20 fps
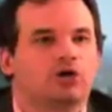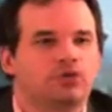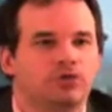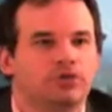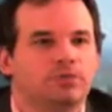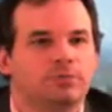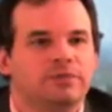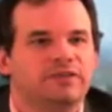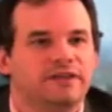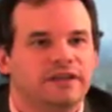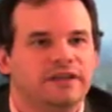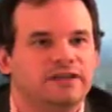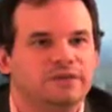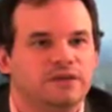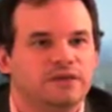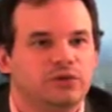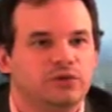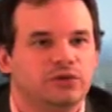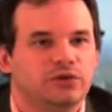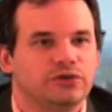group of
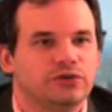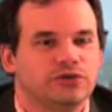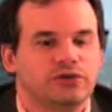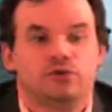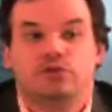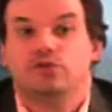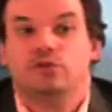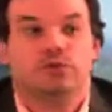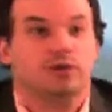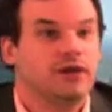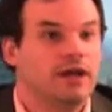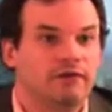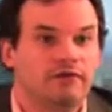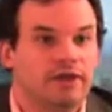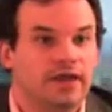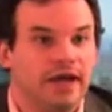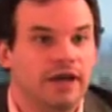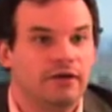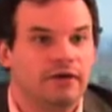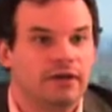individuals who do whatever
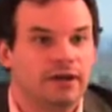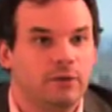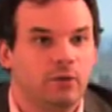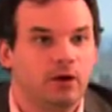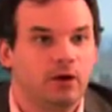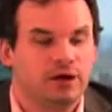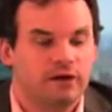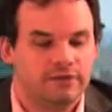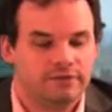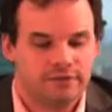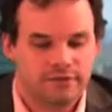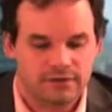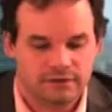the hell they want.